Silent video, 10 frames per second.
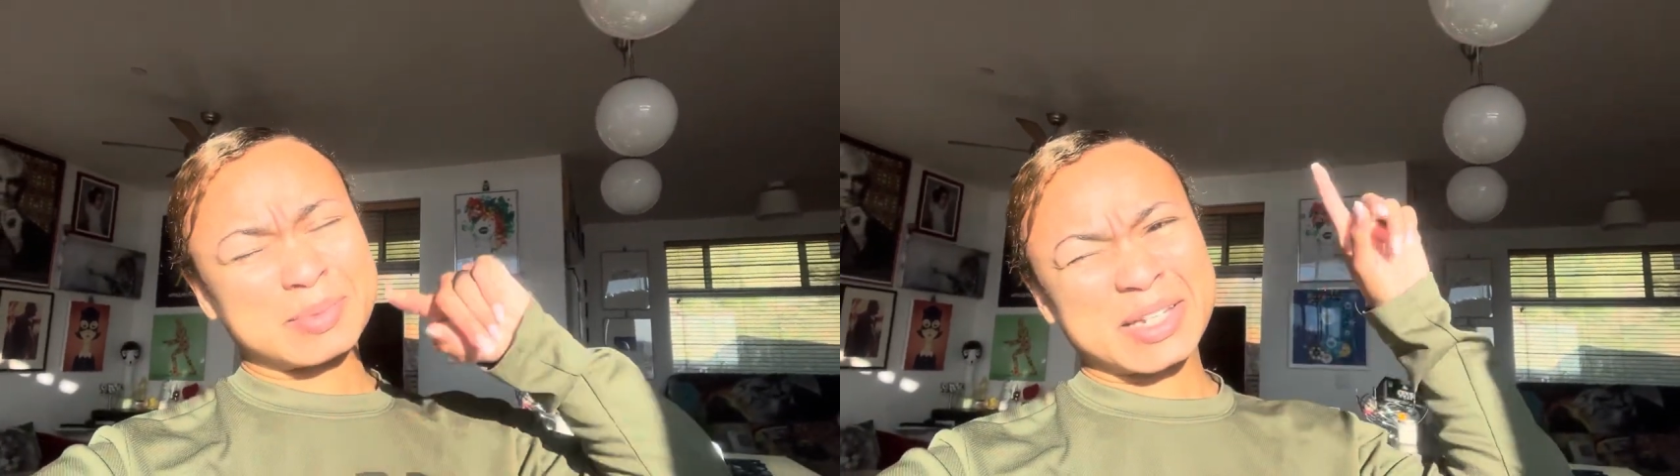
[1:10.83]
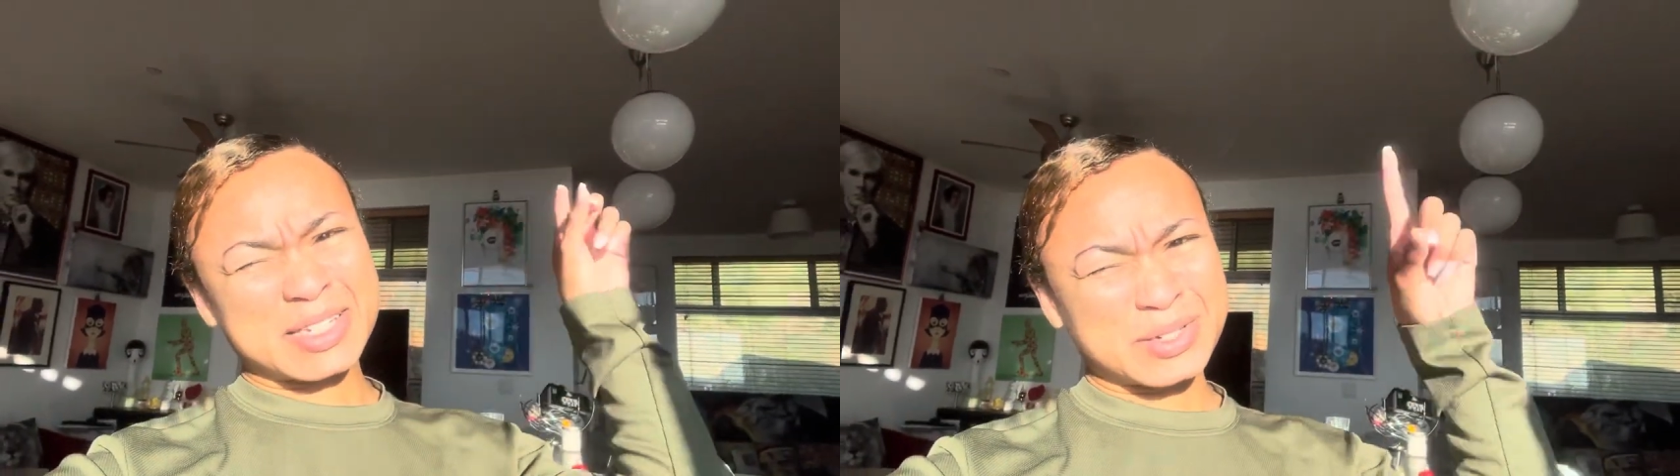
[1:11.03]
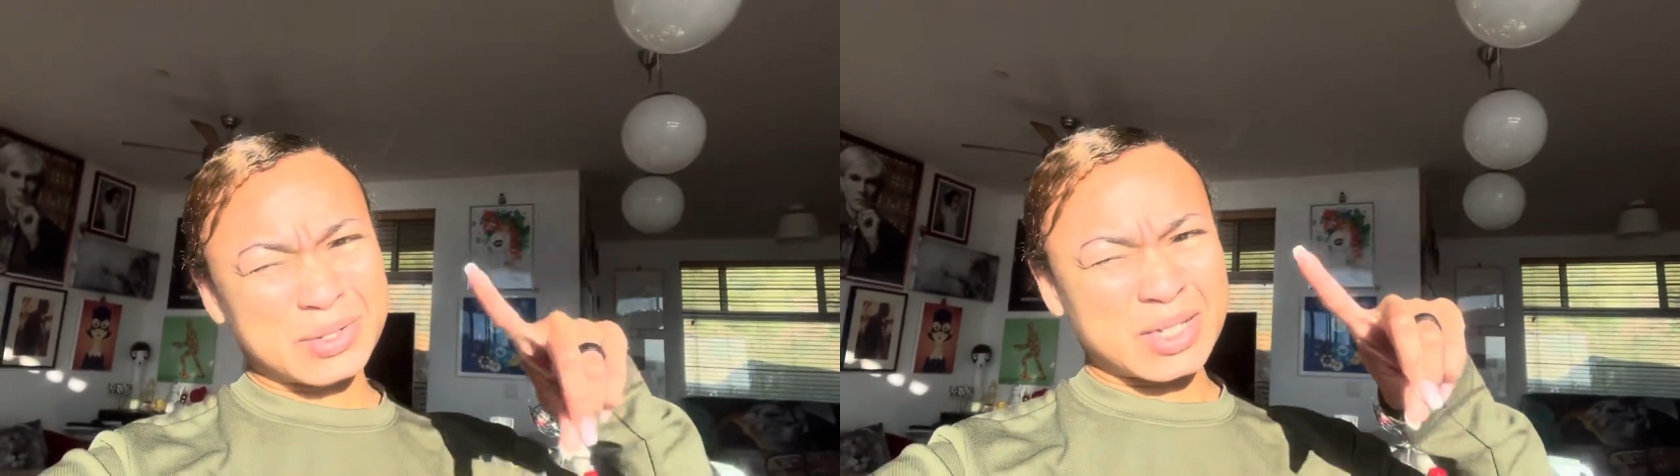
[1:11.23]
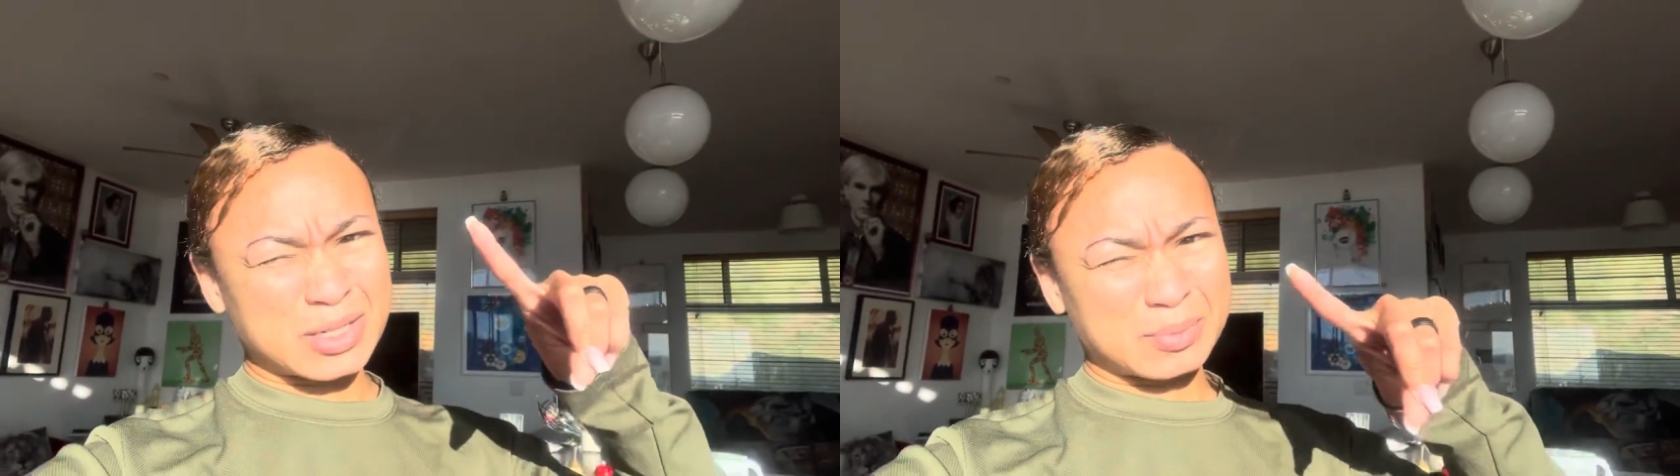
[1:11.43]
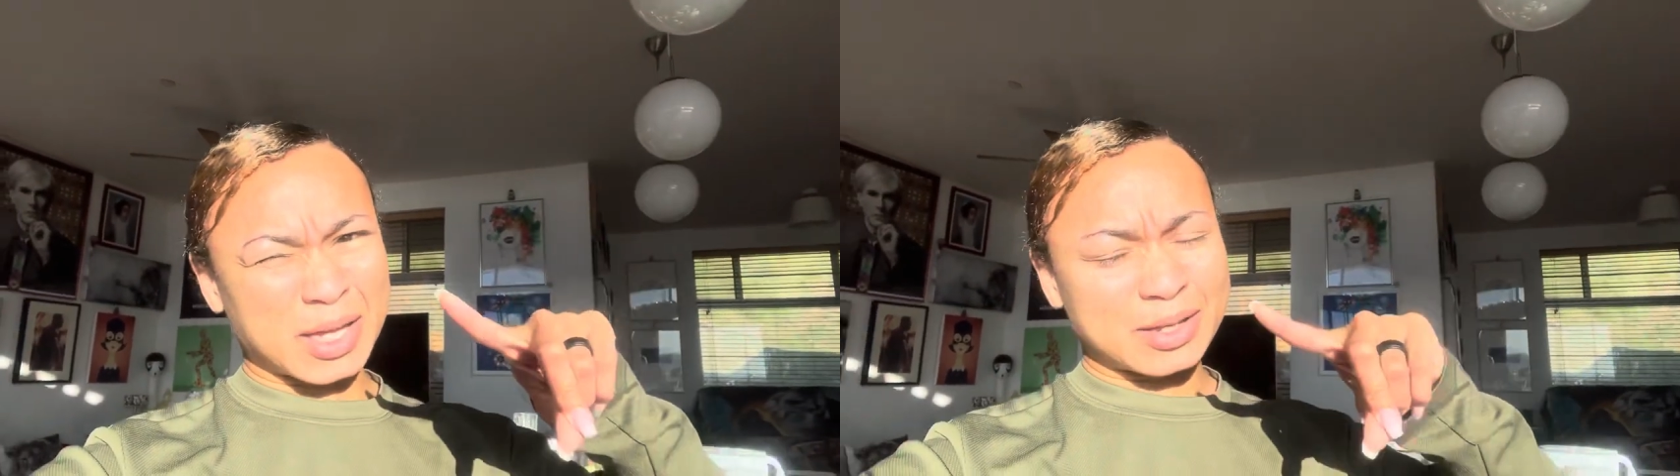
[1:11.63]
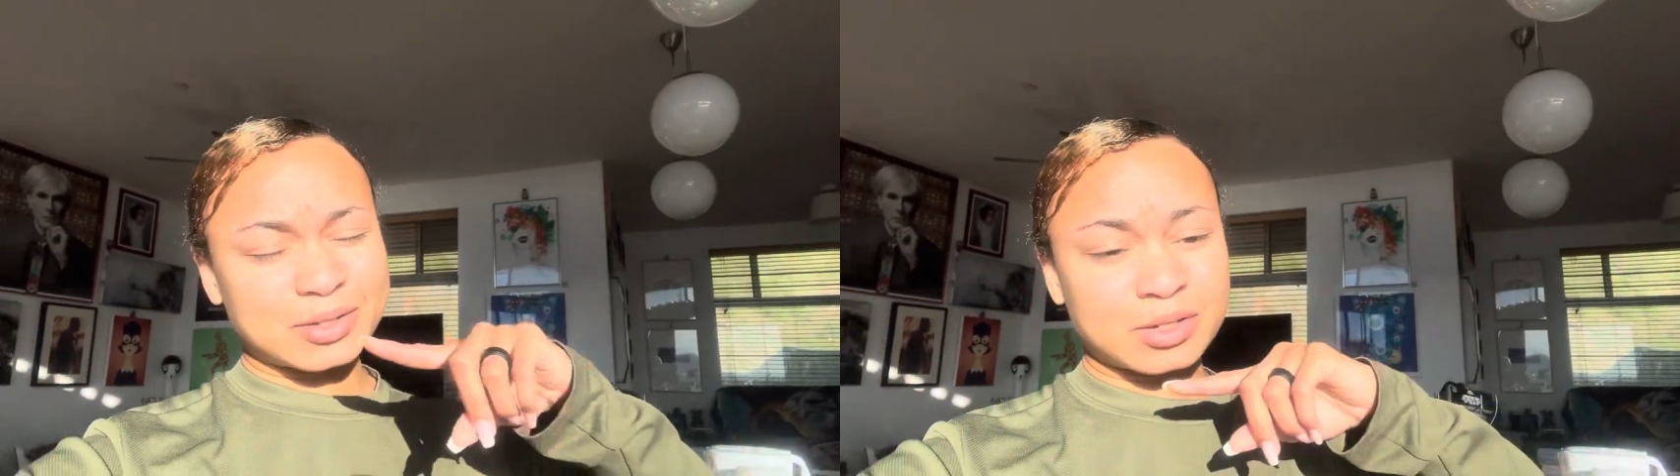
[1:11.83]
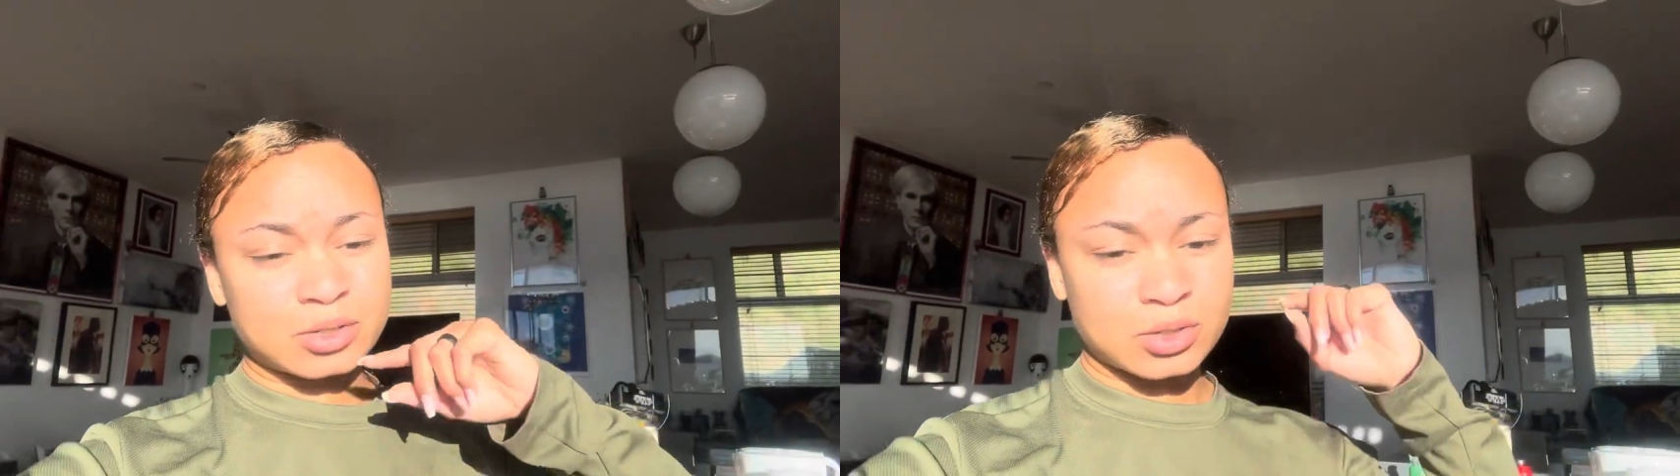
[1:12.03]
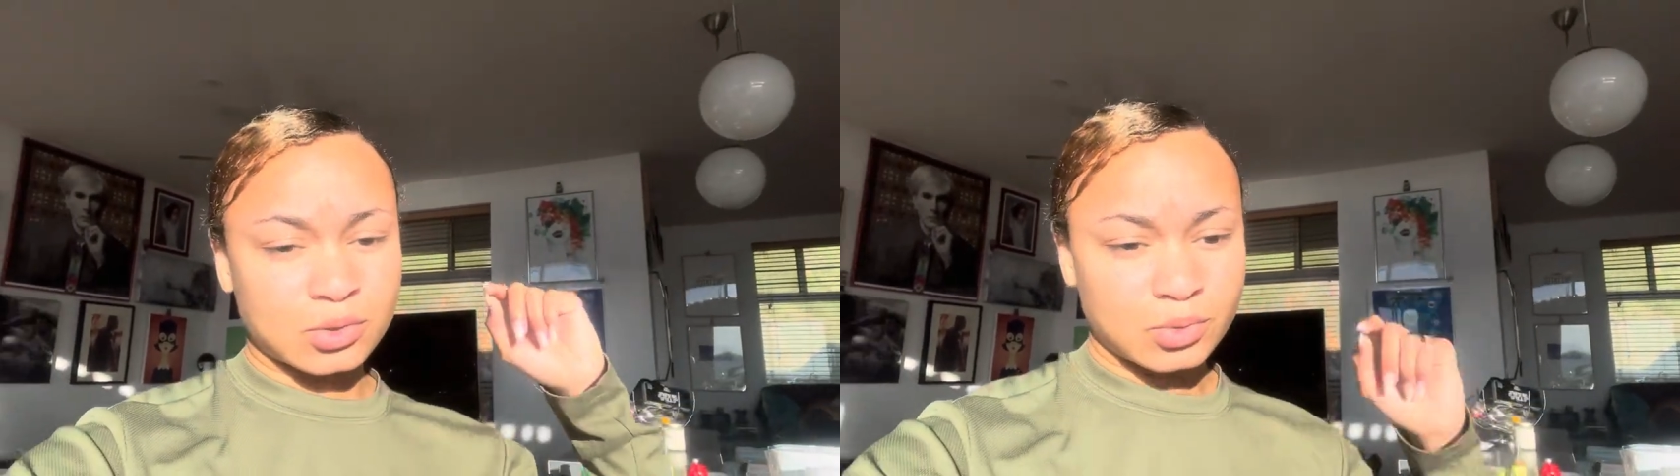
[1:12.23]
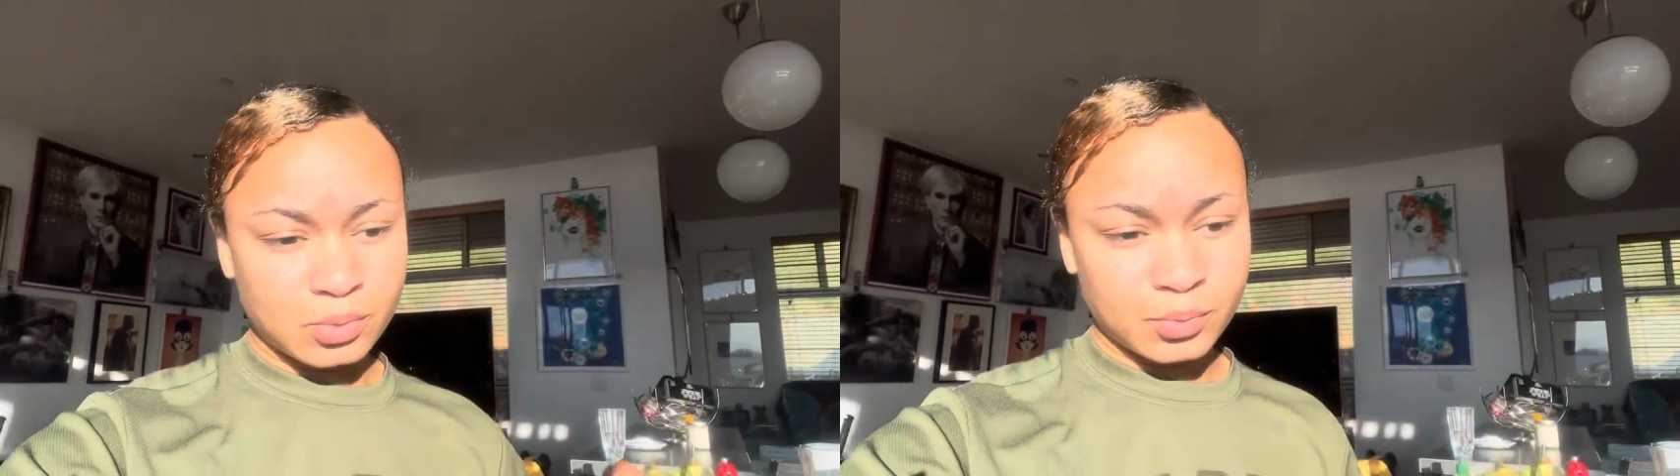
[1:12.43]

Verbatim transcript: because I do answer back. So